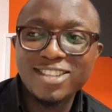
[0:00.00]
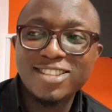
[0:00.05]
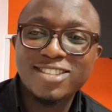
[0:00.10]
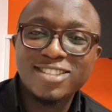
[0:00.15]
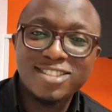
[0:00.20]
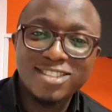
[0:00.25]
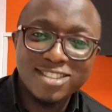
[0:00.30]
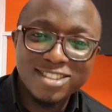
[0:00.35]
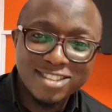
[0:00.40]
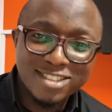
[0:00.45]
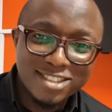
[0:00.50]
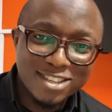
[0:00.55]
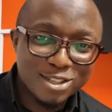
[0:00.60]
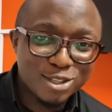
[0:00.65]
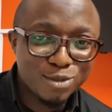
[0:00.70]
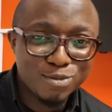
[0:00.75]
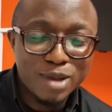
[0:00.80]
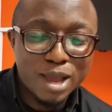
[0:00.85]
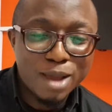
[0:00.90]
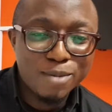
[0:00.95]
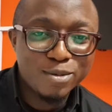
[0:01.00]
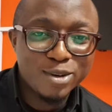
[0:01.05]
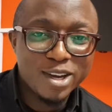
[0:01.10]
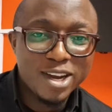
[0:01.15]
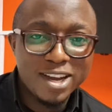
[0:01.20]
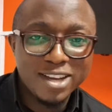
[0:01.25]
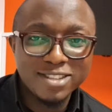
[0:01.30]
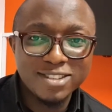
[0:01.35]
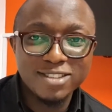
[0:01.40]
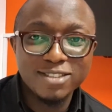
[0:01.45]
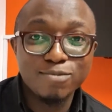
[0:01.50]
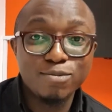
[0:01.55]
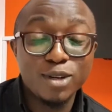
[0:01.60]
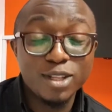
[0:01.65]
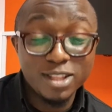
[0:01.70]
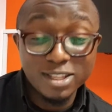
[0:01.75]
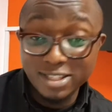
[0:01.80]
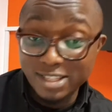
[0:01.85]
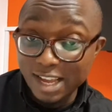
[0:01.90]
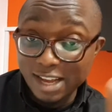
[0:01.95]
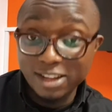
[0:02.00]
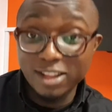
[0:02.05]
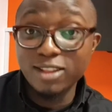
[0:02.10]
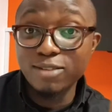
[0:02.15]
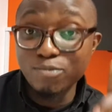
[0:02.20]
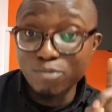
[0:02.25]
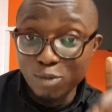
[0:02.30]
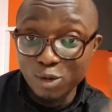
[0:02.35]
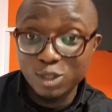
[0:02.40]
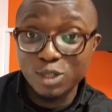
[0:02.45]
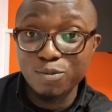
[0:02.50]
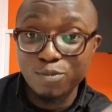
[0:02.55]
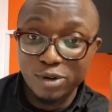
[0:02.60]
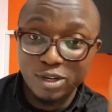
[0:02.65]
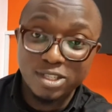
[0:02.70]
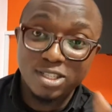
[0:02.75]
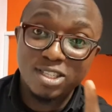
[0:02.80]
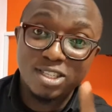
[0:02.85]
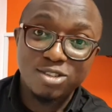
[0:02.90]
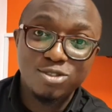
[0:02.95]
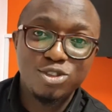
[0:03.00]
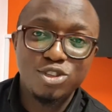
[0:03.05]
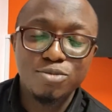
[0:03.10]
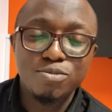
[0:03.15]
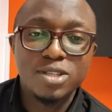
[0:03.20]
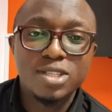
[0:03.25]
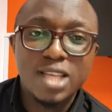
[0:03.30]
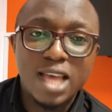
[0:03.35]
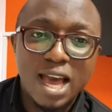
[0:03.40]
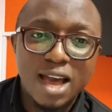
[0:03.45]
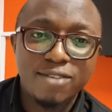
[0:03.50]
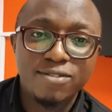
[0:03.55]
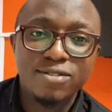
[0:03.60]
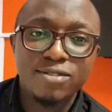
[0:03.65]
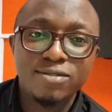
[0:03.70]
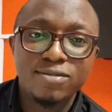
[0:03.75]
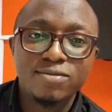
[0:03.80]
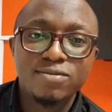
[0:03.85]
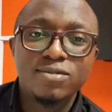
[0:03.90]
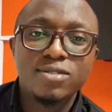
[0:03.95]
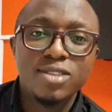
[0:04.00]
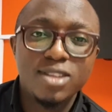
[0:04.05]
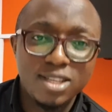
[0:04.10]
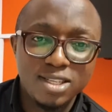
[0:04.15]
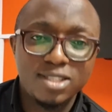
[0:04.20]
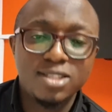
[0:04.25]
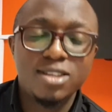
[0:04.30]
It's the sales Bible, guys. But the second most important skill you must have is